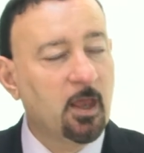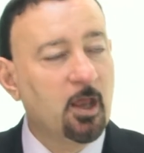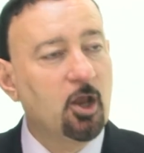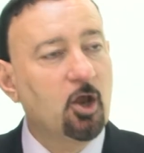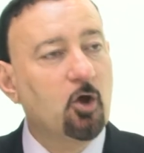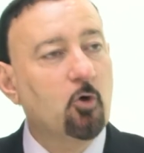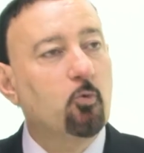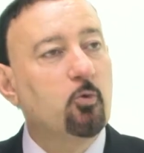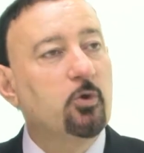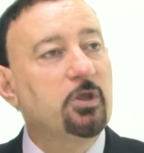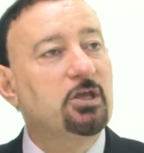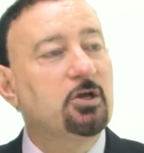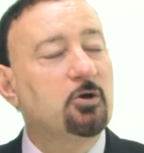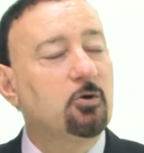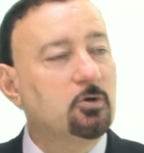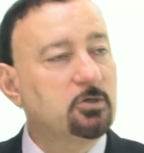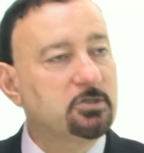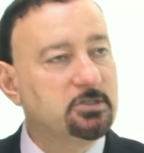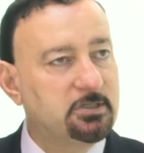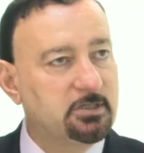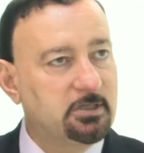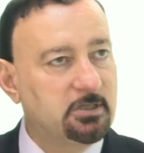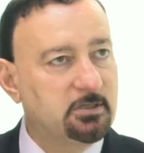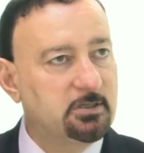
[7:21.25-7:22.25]
We
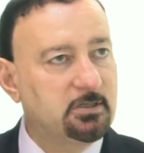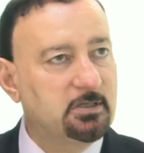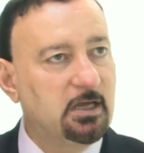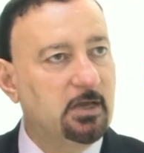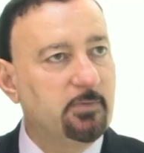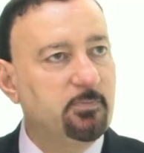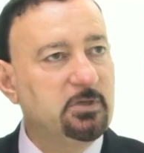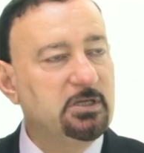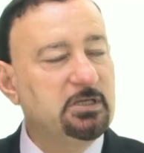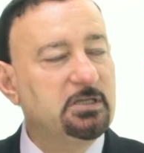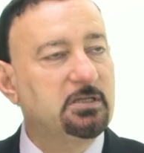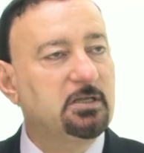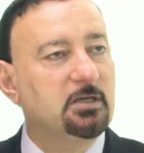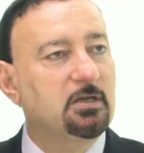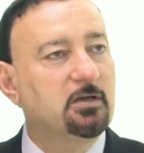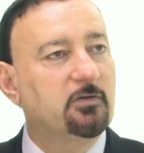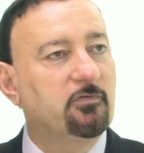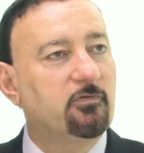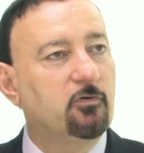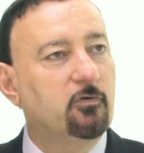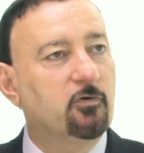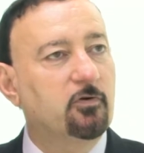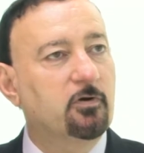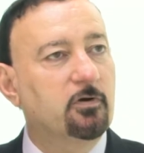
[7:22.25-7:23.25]
hosted a meeting
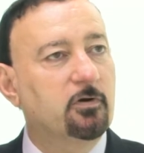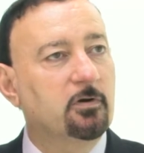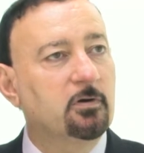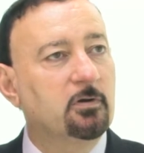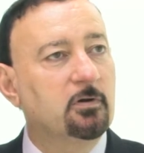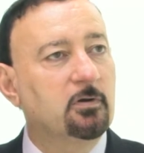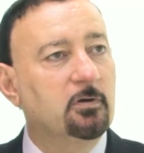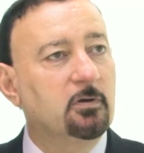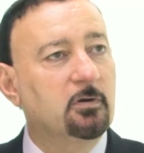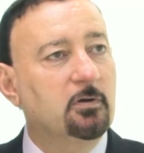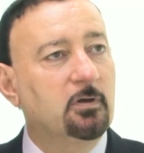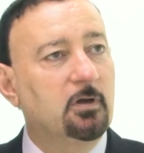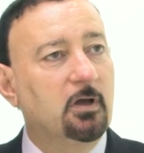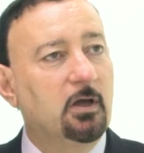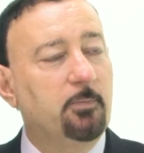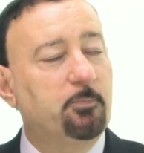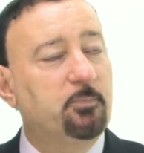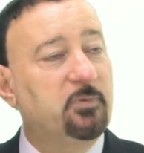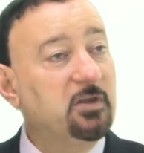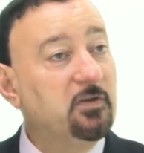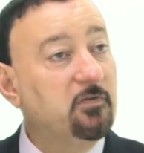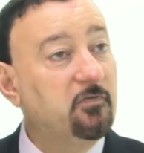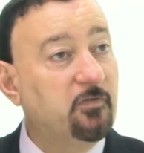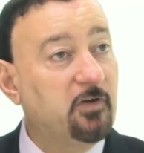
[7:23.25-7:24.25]
for a
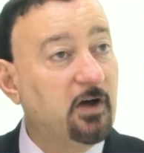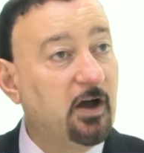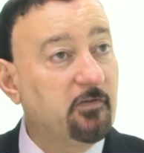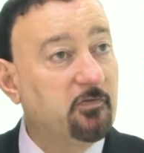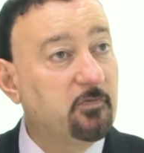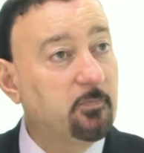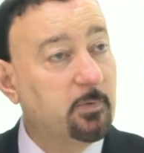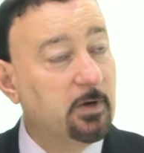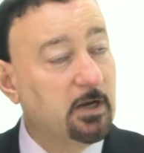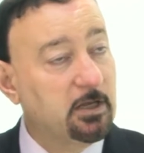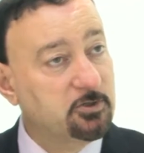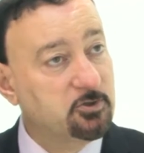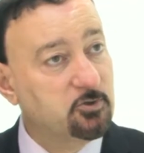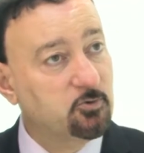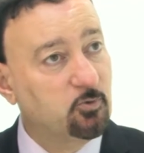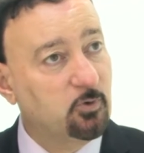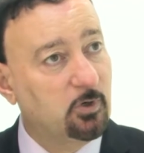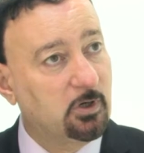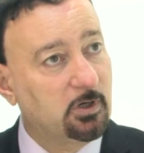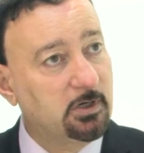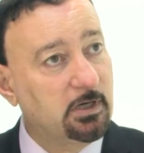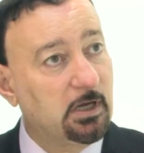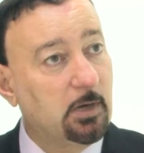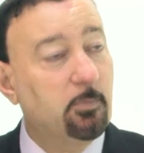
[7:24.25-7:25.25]

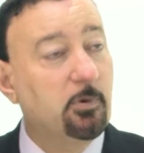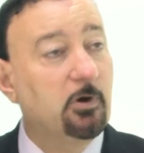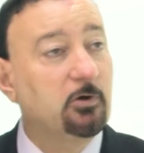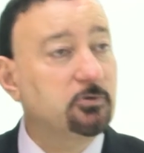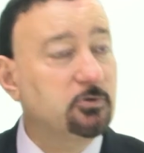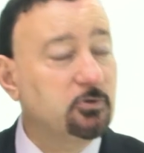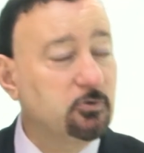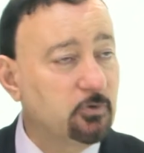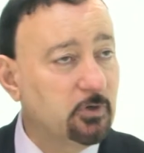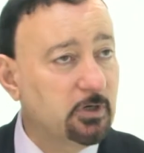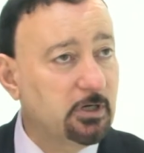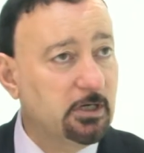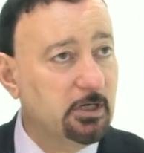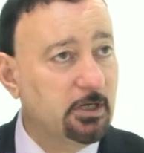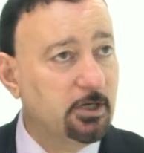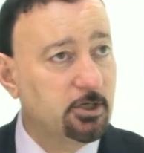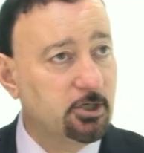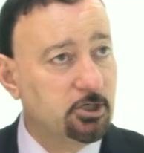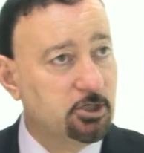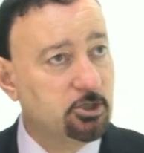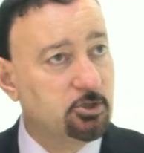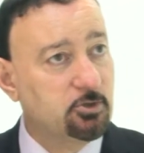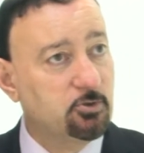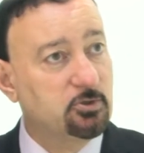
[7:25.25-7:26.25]
P5+1 about nuclear
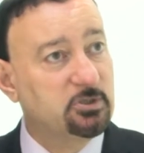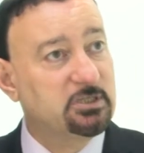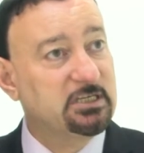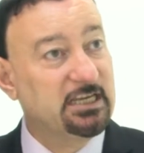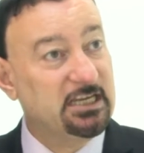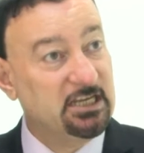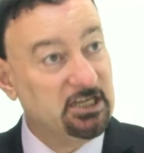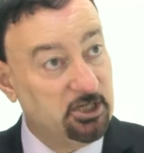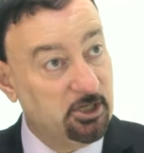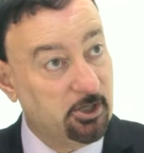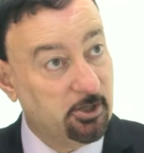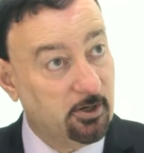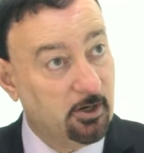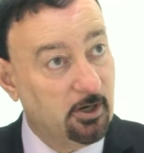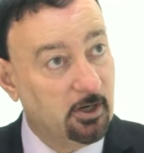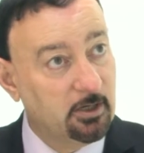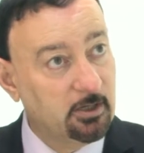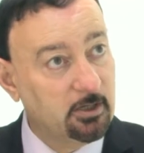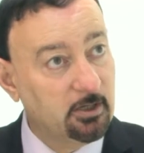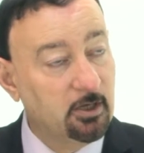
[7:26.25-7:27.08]
issues in Iraq.